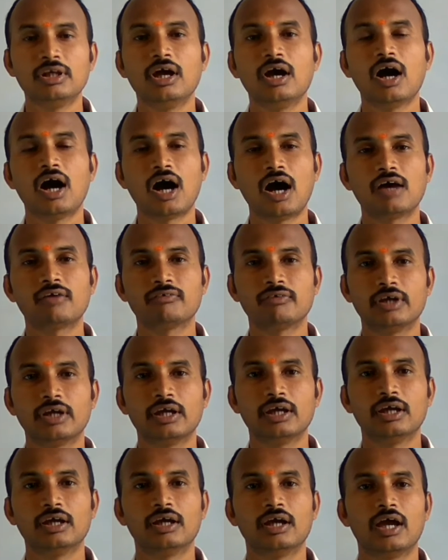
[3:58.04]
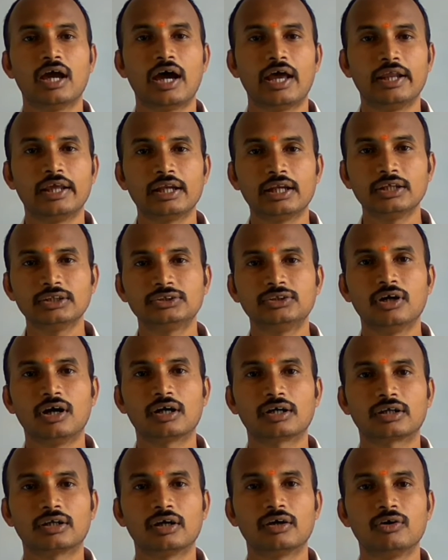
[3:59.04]
William Harvey, an English
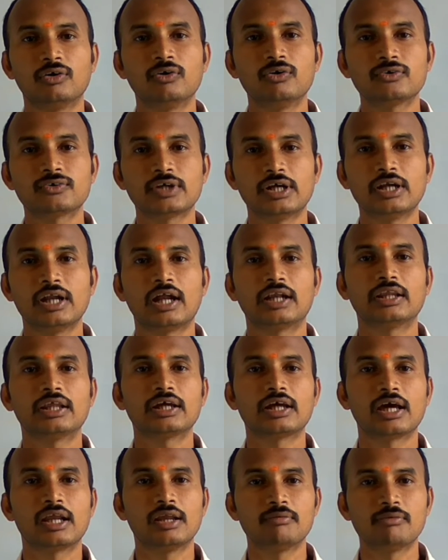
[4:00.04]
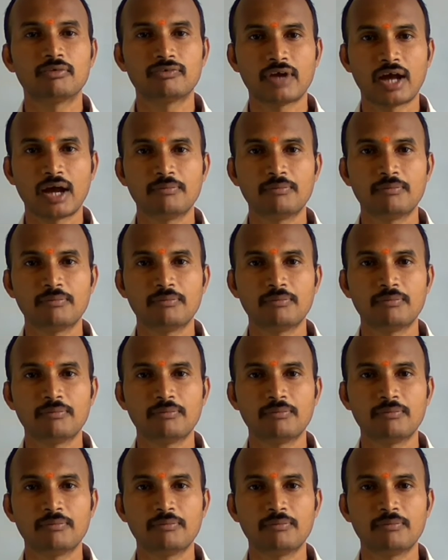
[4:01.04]
doctor who studied under Galileo